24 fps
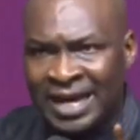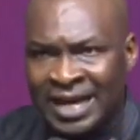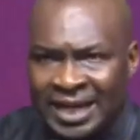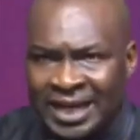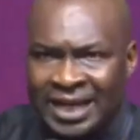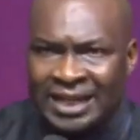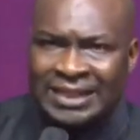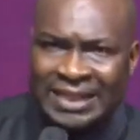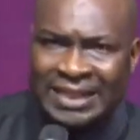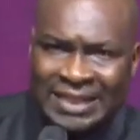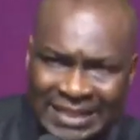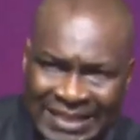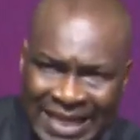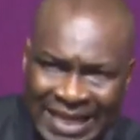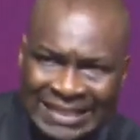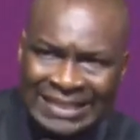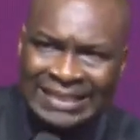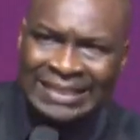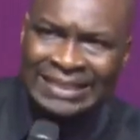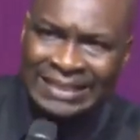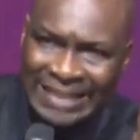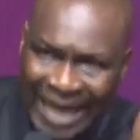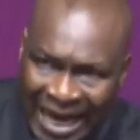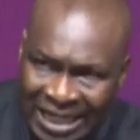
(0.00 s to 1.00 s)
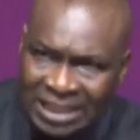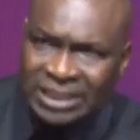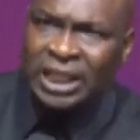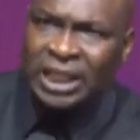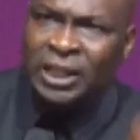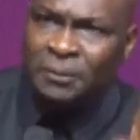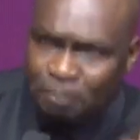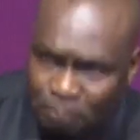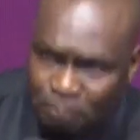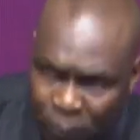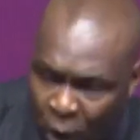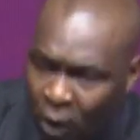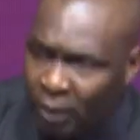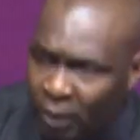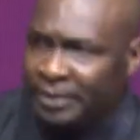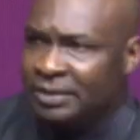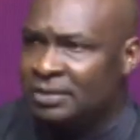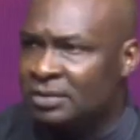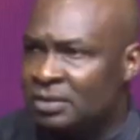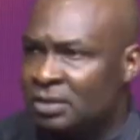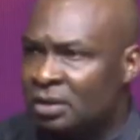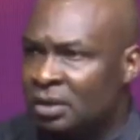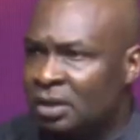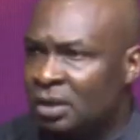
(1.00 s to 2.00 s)
It is the starting
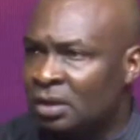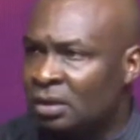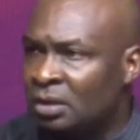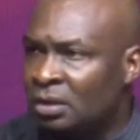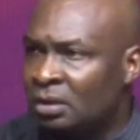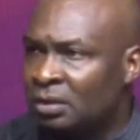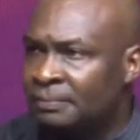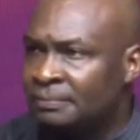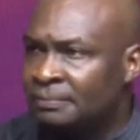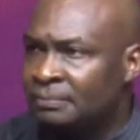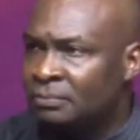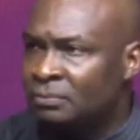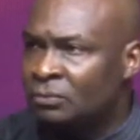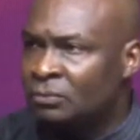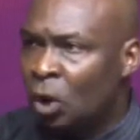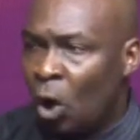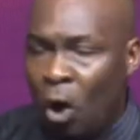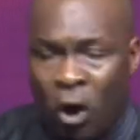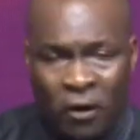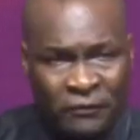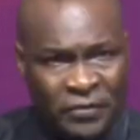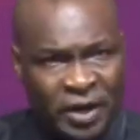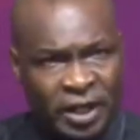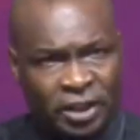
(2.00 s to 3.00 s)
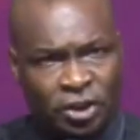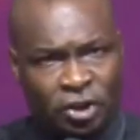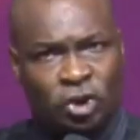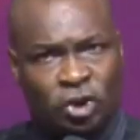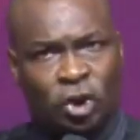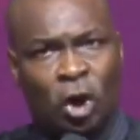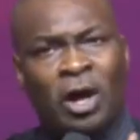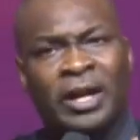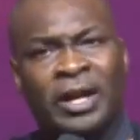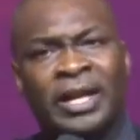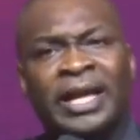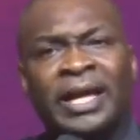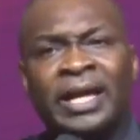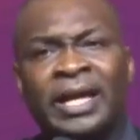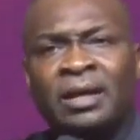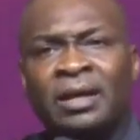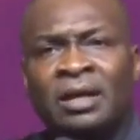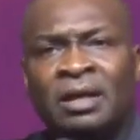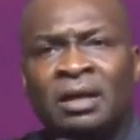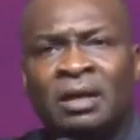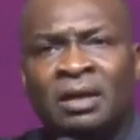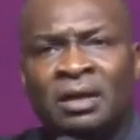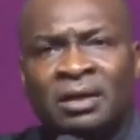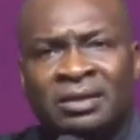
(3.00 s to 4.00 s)
point of a
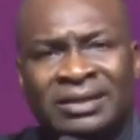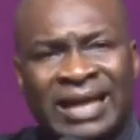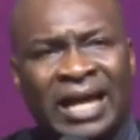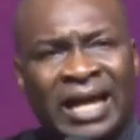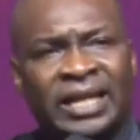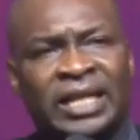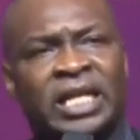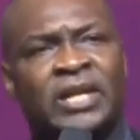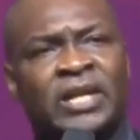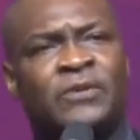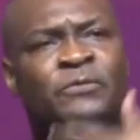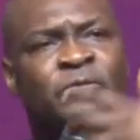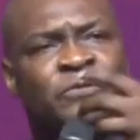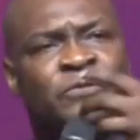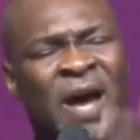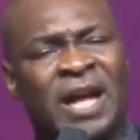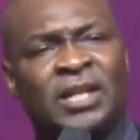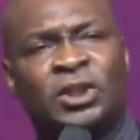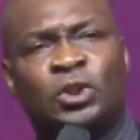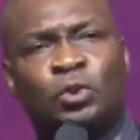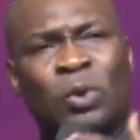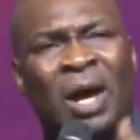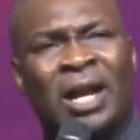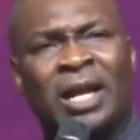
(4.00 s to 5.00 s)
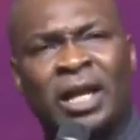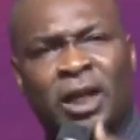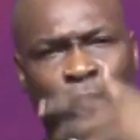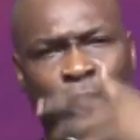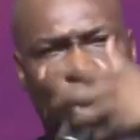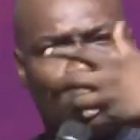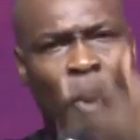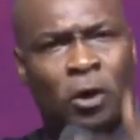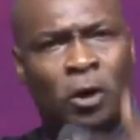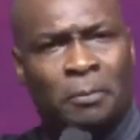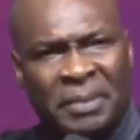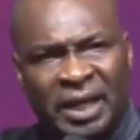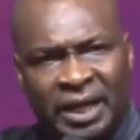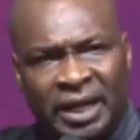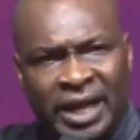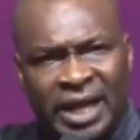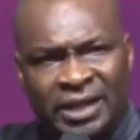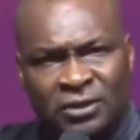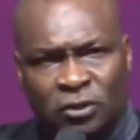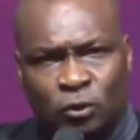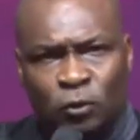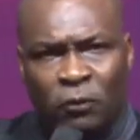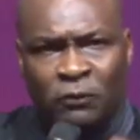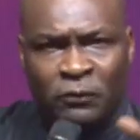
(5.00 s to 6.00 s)
journey that eventually
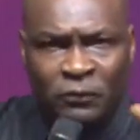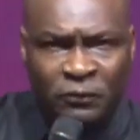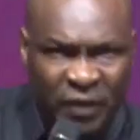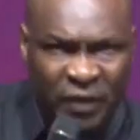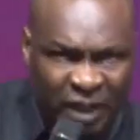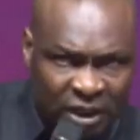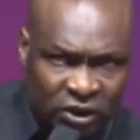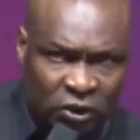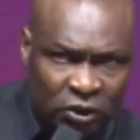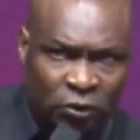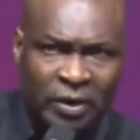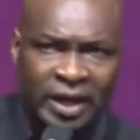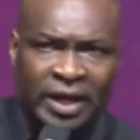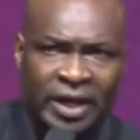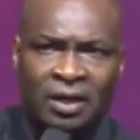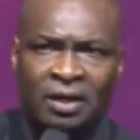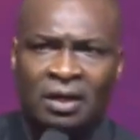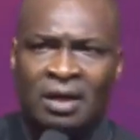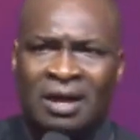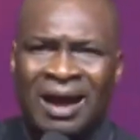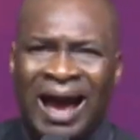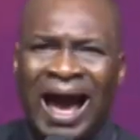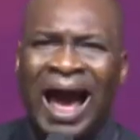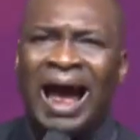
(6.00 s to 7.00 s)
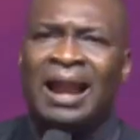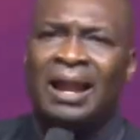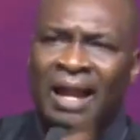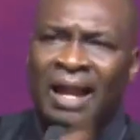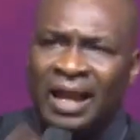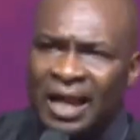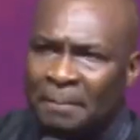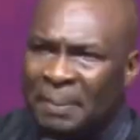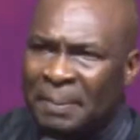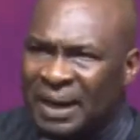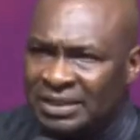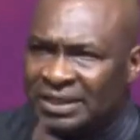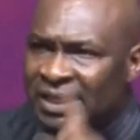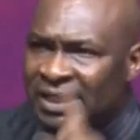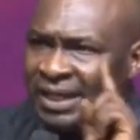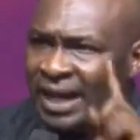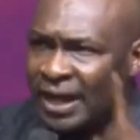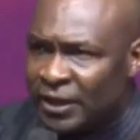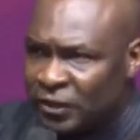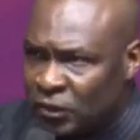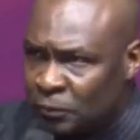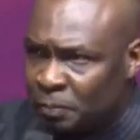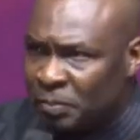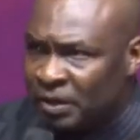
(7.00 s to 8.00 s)
culminates to victory and liberty in
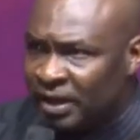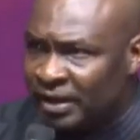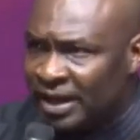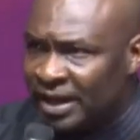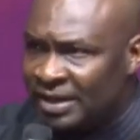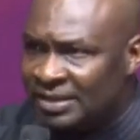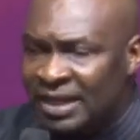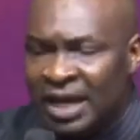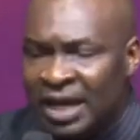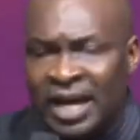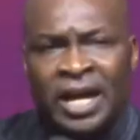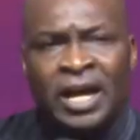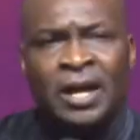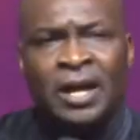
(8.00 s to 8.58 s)
experience.